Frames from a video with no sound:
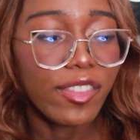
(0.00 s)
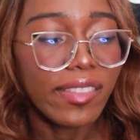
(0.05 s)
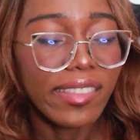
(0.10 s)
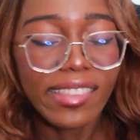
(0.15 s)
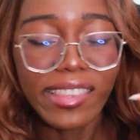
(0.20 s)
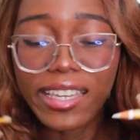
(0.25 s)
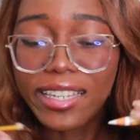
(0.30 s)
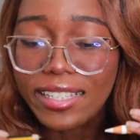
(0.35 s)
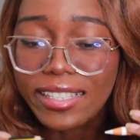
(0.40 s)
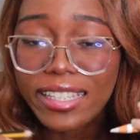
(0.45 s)

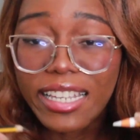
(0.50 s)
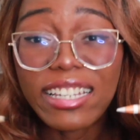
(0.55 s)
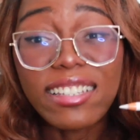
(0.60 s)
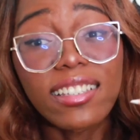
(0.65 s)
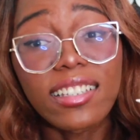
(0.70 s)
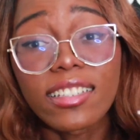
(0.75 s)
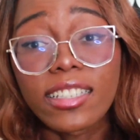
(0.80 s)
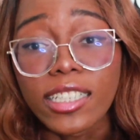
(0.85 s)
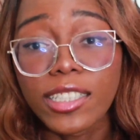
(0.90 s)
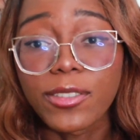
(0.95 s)
this
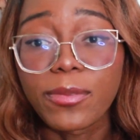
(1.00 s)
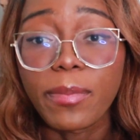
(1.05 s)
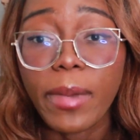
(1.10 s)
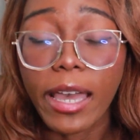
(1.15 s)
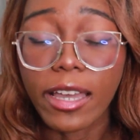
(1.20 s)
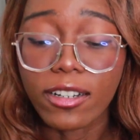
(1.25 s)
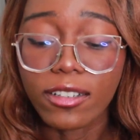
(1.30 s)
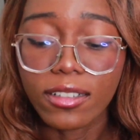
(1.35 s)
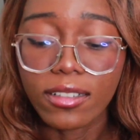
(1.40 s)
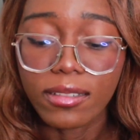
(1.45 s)
is a tough
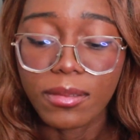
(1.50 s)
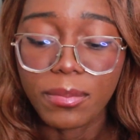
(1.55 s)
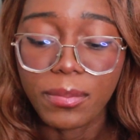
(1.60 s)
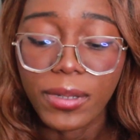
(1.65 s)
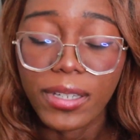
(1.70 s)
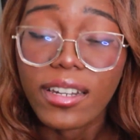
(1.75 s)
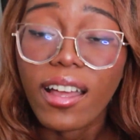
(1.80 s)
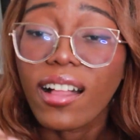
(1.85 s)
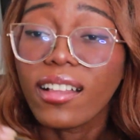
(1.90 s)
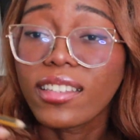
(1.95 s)
battle,
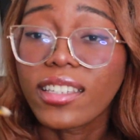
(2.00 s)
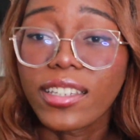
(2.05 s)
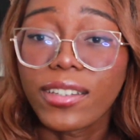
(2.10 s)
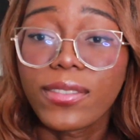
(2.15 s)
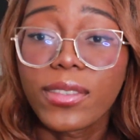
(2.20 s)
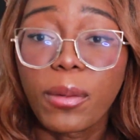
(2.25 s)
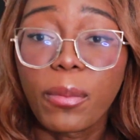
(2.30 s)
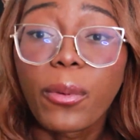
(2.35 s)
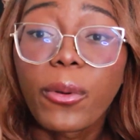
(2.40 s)
but I'll give the